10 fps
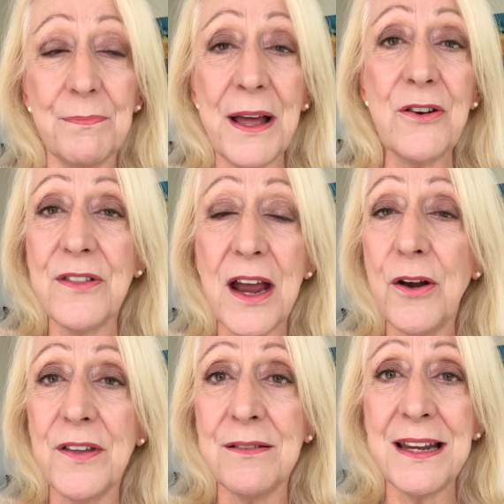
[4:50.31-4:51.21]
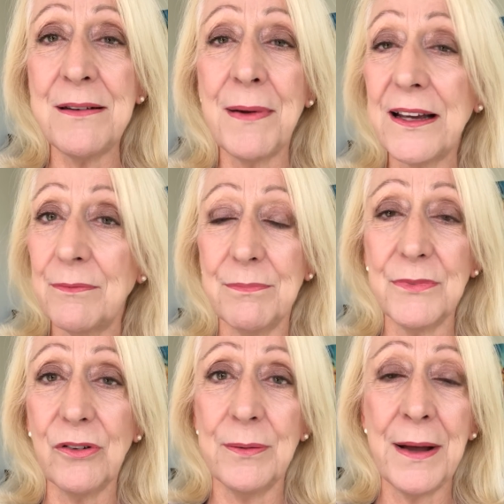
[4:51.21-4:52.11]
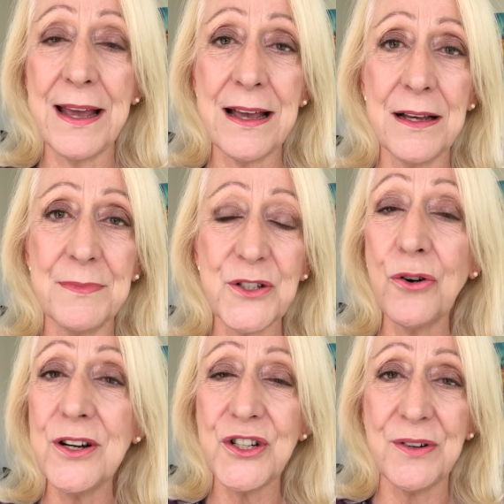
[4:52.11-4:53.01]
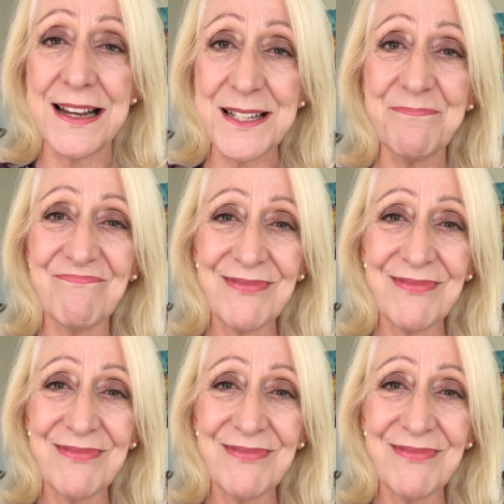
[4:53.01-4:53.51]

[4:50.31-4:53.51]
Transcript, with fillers: better there than in my, my um, storage unit.